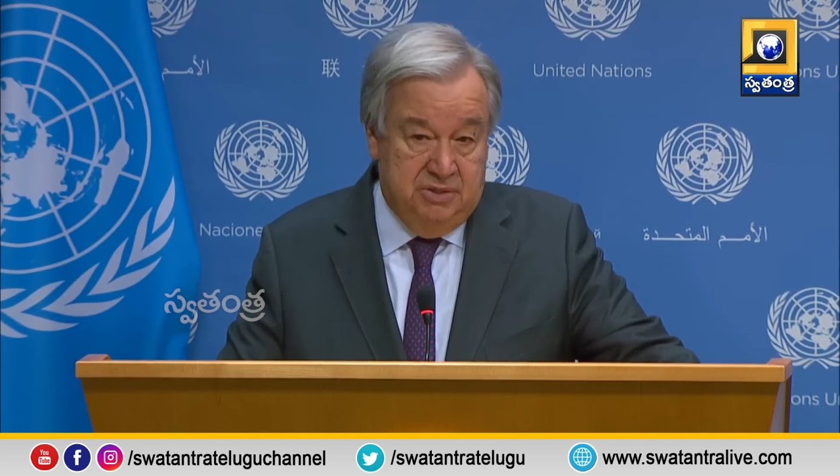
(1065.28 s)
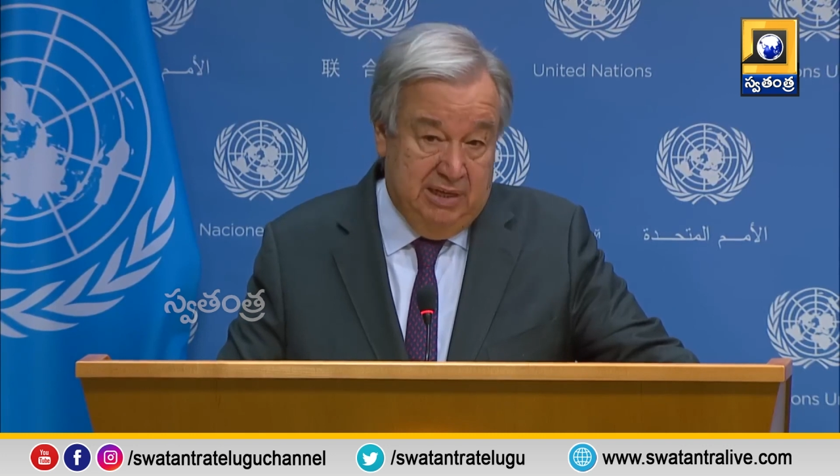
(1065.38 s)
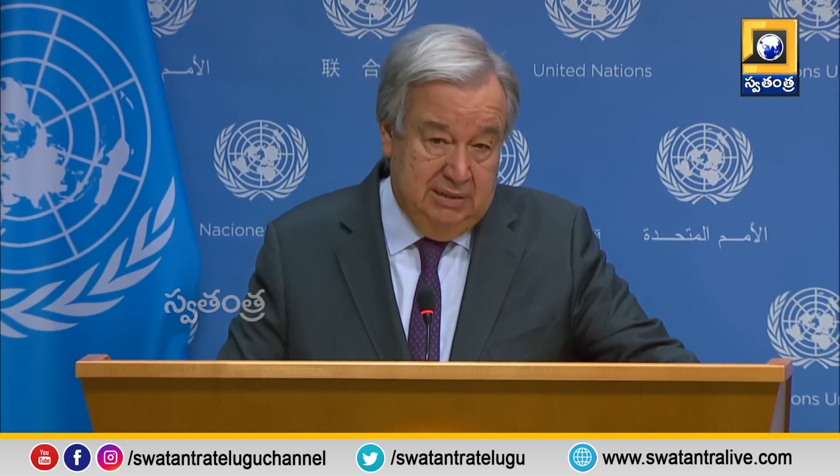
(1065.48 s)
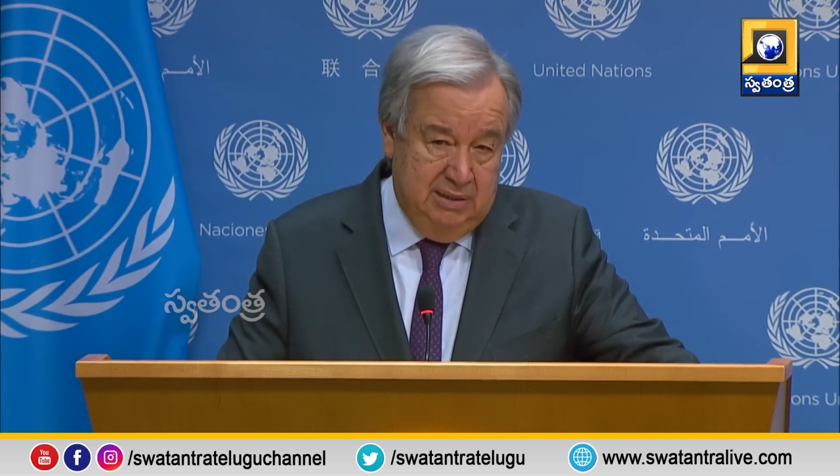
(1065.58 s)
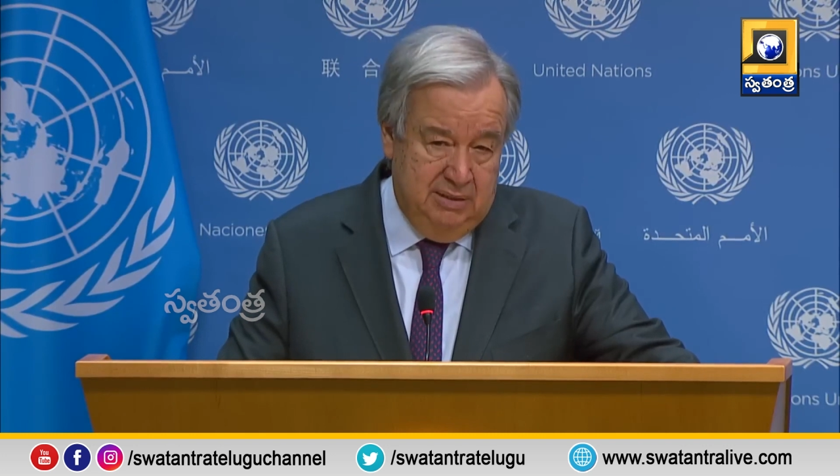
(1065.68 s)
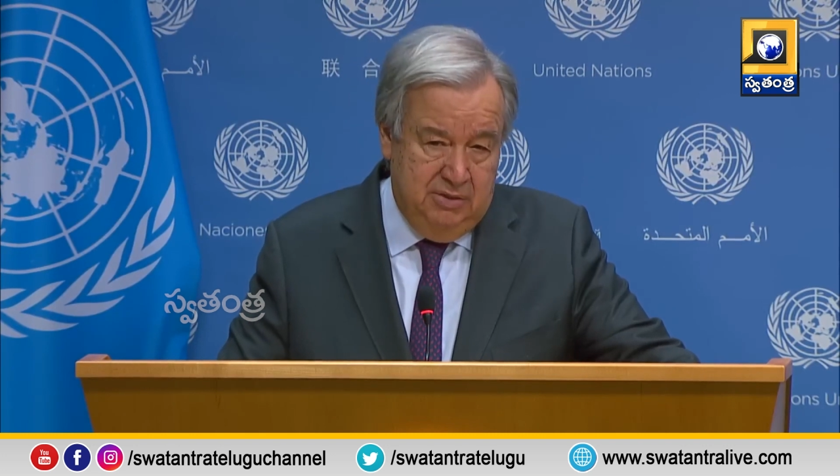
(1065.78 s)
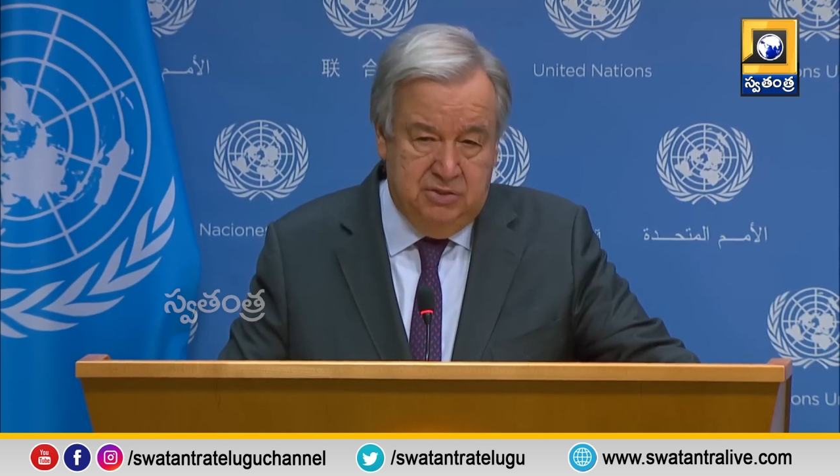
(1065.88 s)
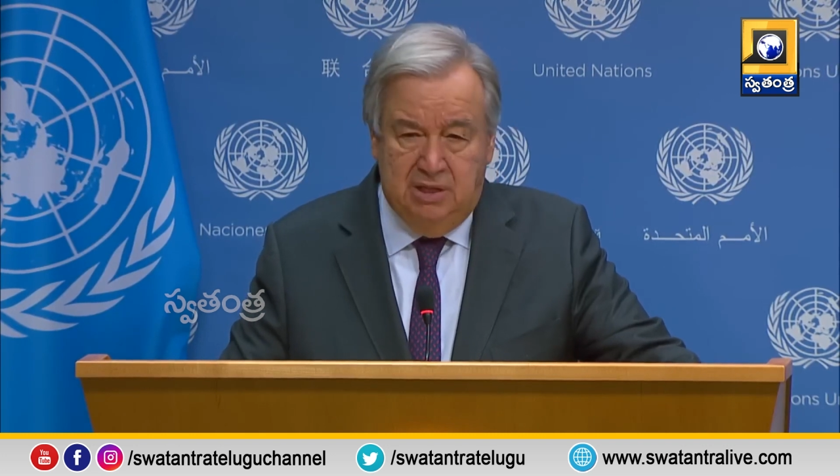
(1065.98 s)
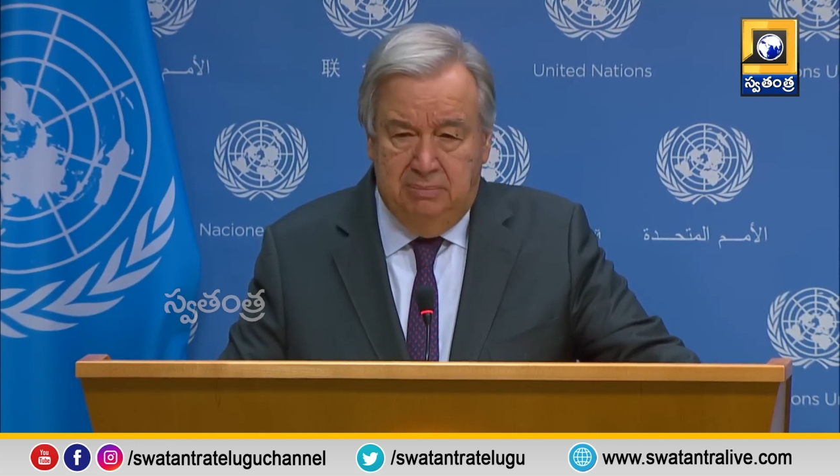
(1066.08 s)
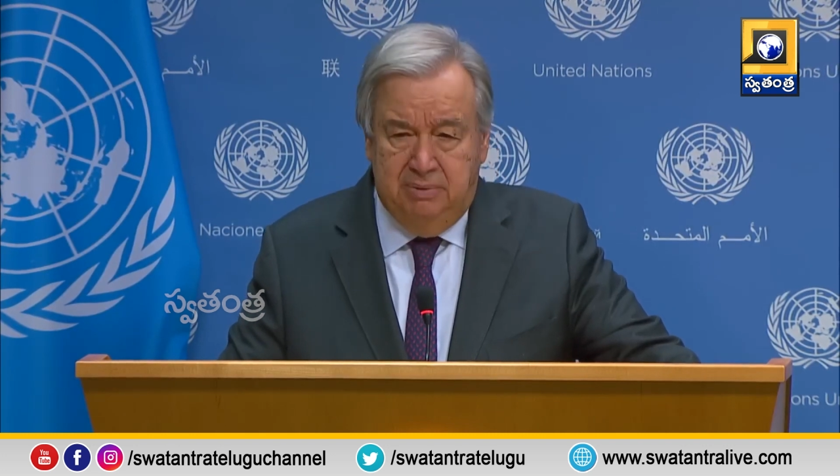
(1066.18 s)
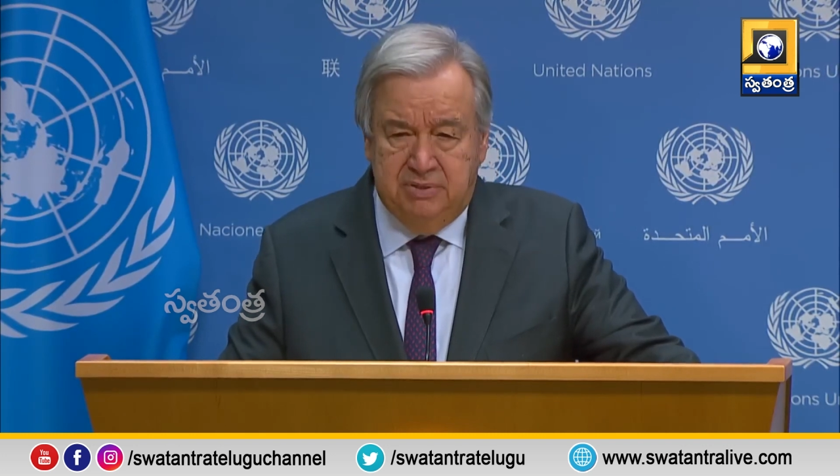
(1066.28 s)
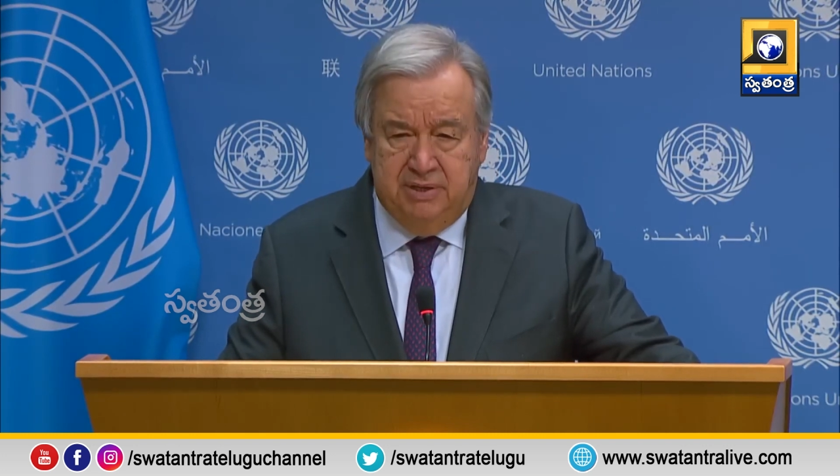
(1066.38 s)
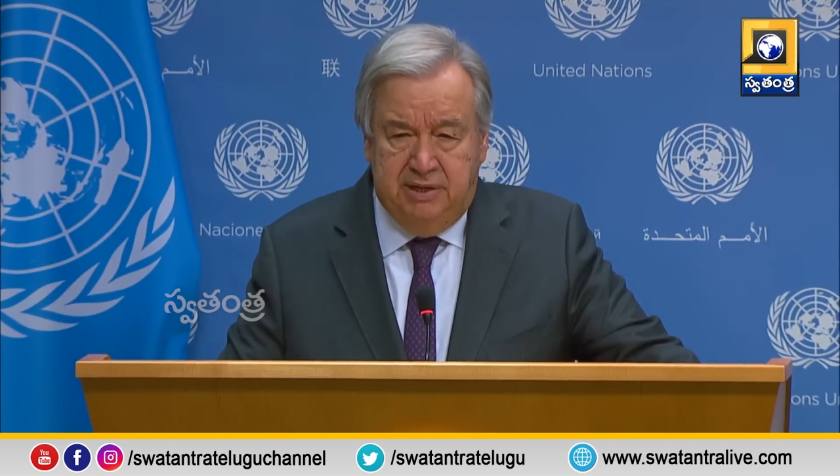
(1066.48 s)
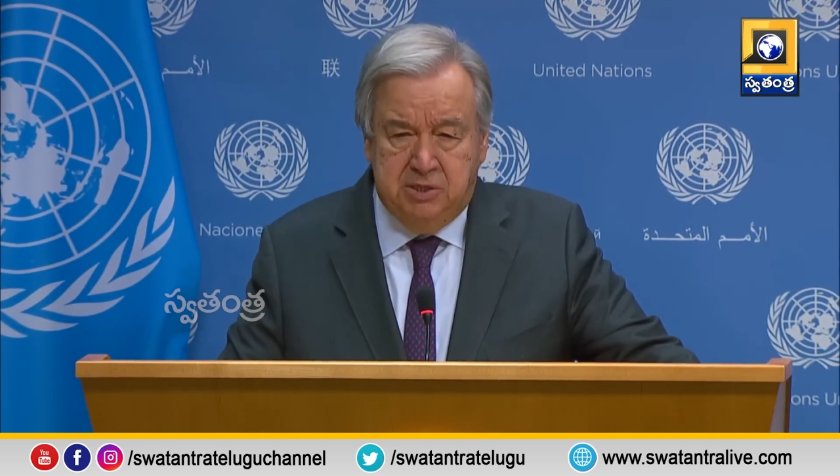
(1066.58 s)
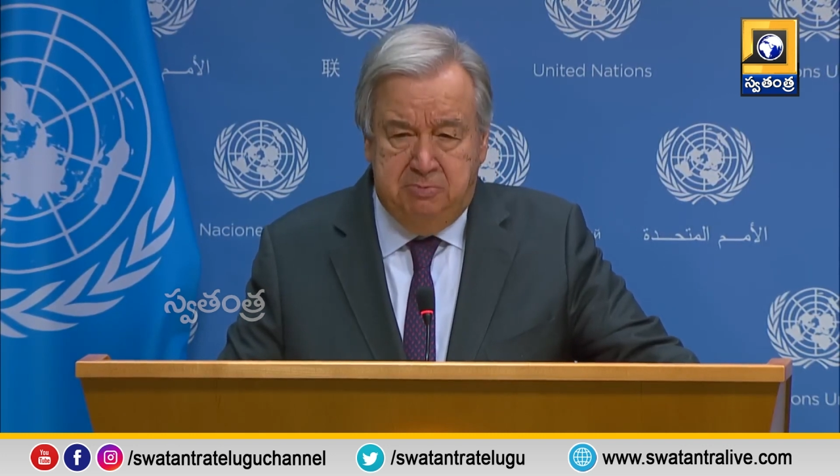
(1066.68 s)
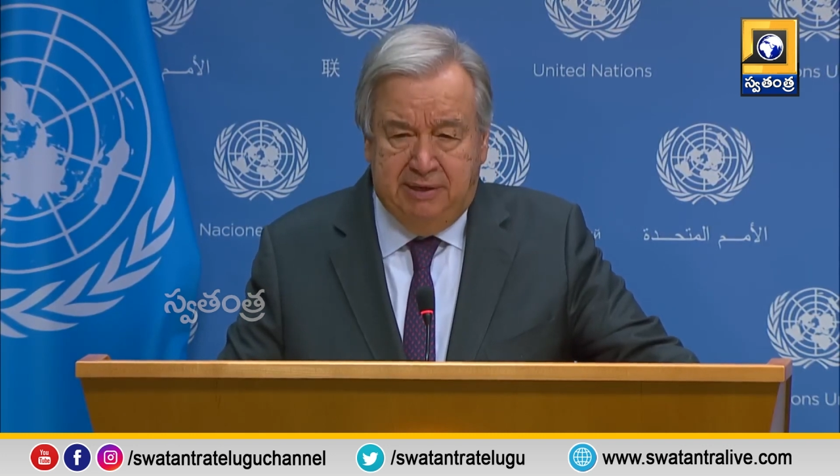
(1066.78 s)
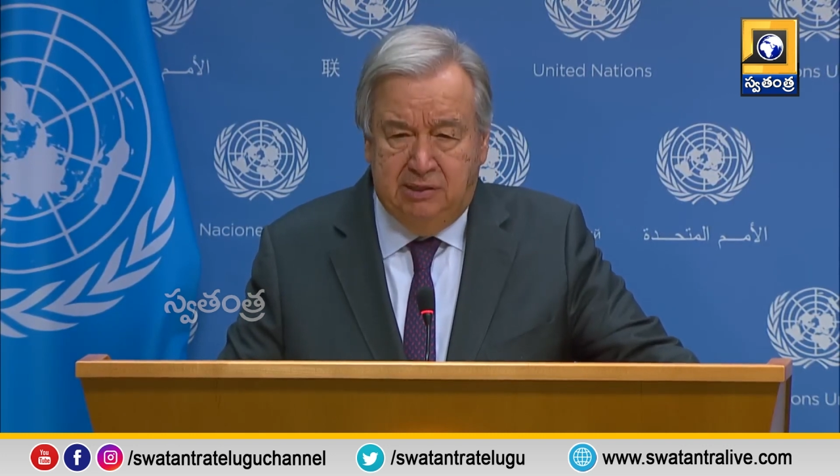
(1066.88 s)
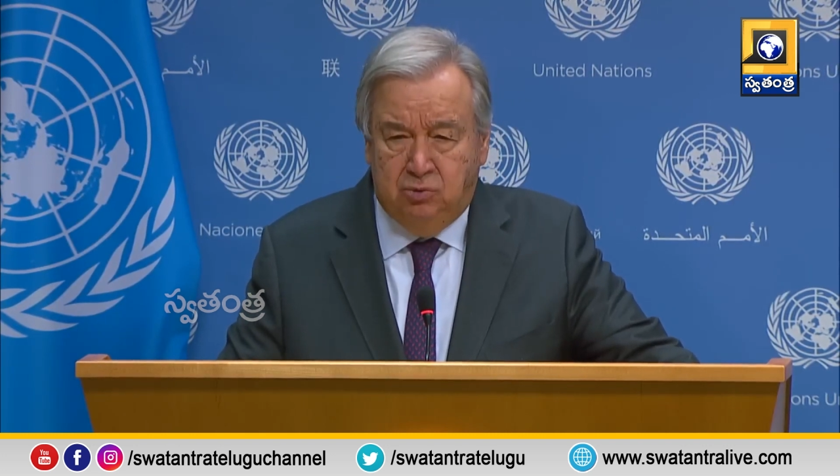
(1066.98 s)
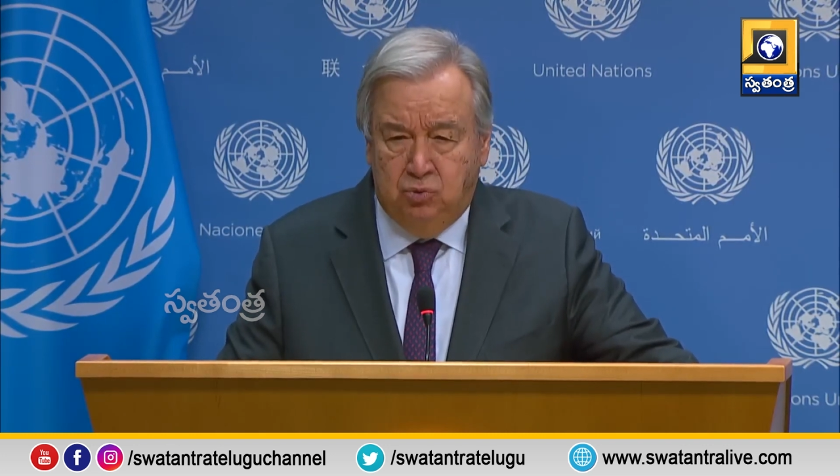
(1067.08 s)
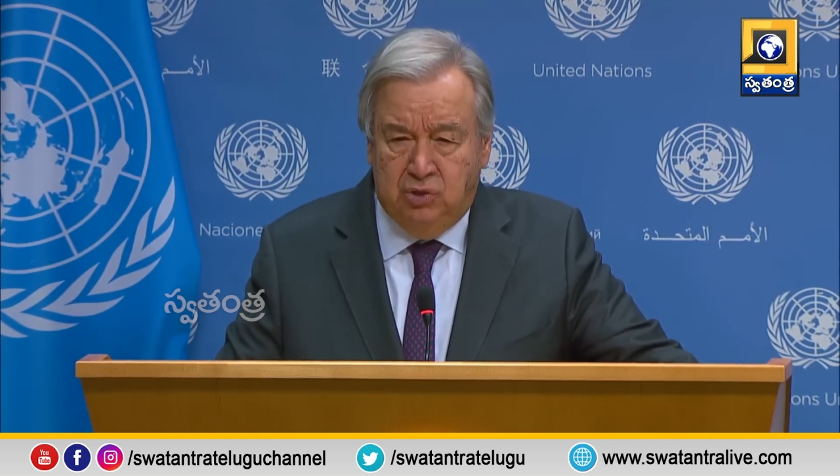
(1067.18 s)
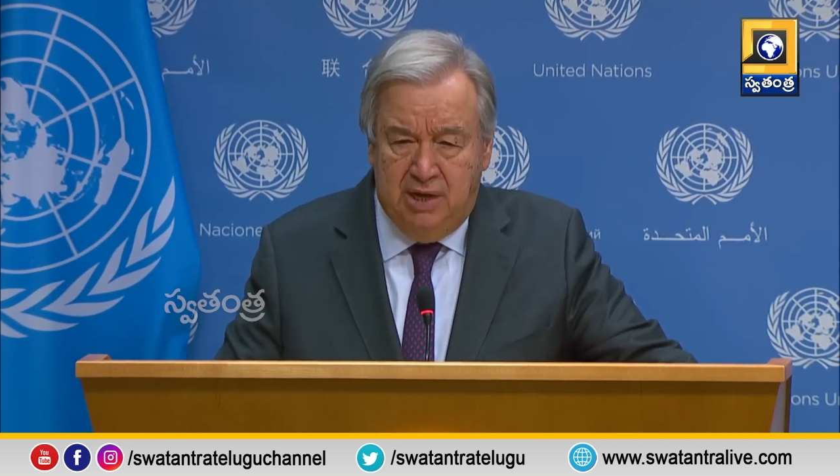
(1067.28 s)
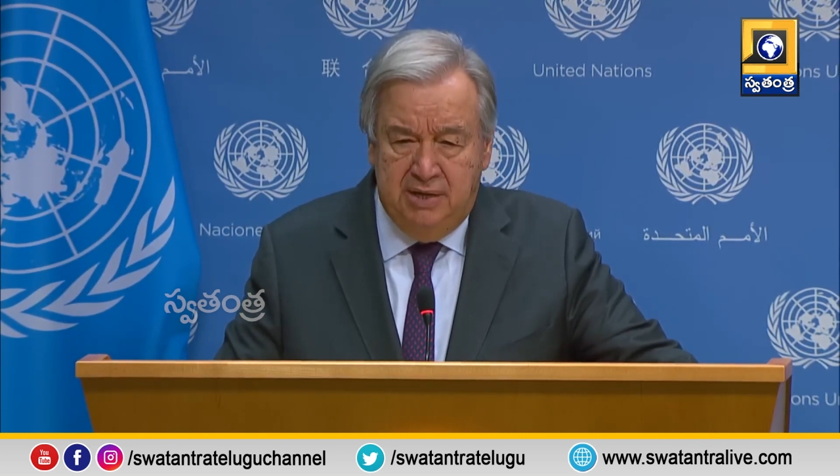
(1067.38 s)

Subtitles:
Sadly, these numbers are expected to